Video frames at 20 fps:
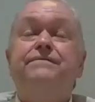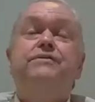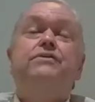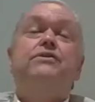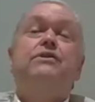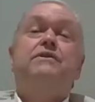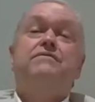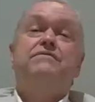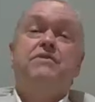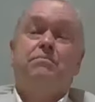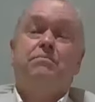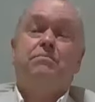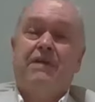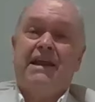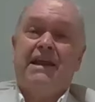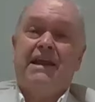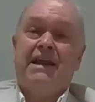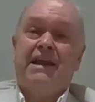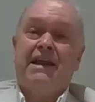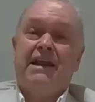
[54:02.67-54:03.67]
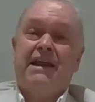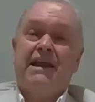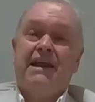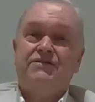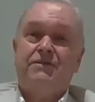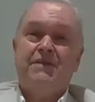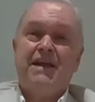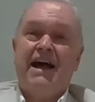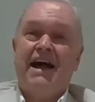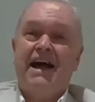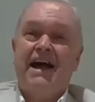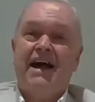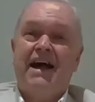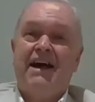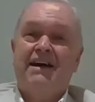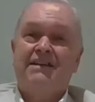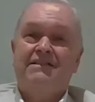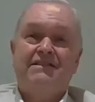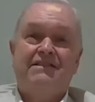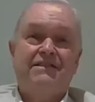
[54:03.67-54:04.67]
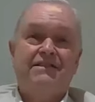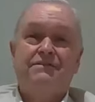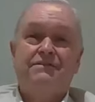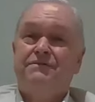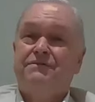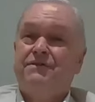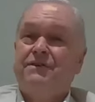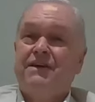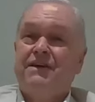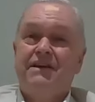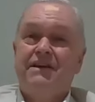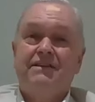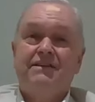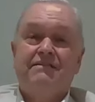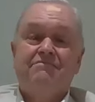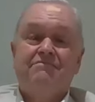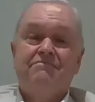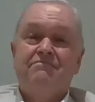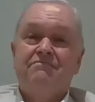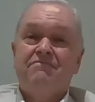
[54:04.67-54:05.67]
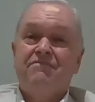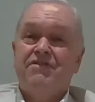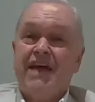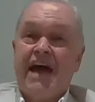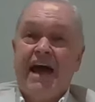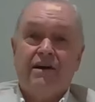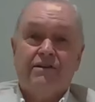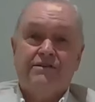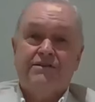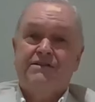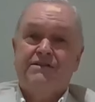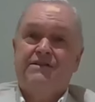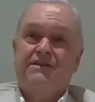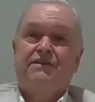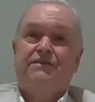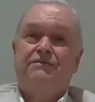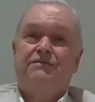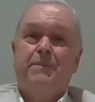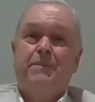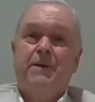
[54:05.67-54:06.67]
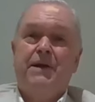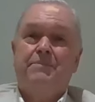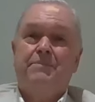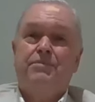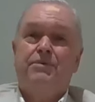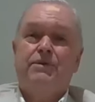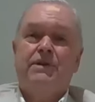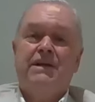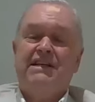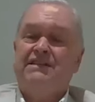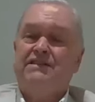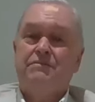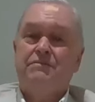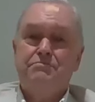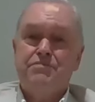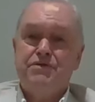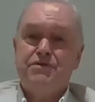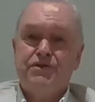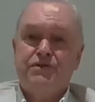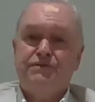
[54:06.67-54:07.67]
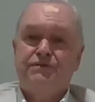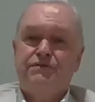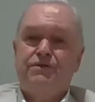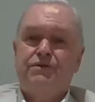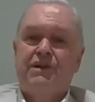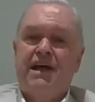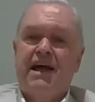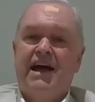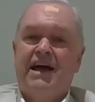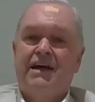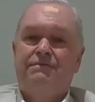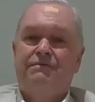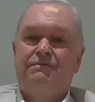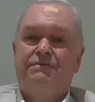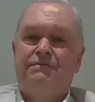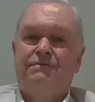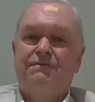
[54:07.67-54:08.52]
full of the blessings from the hearts of thousands of people. It's a beautiful life.